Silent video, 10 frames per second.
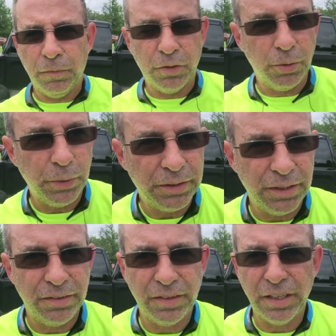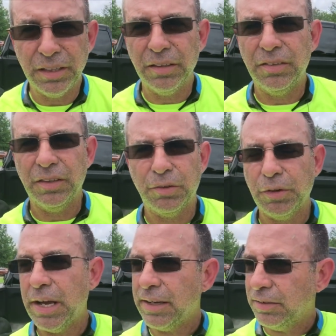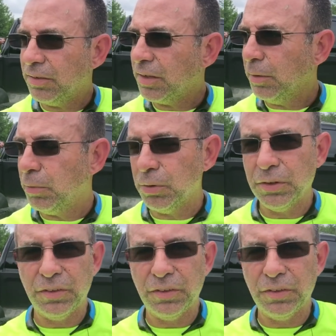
So with this thing, this is a three-axis gimbal.